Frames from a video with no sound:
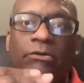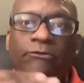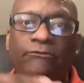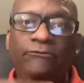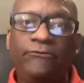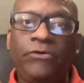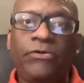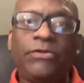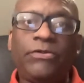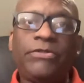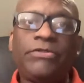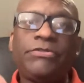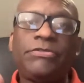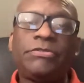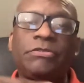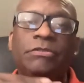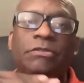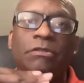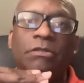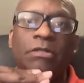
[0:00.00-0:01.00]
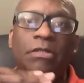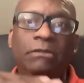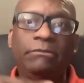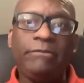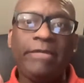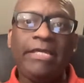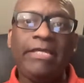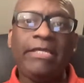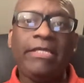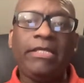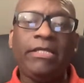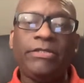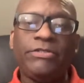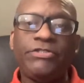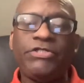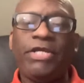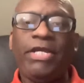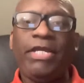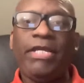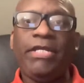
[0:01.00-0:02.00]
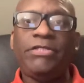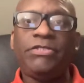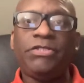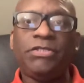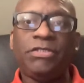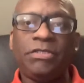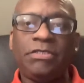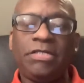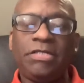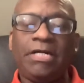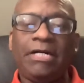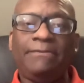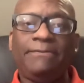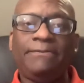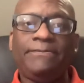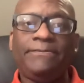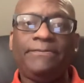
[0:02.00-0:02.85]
focus on making a change at the top.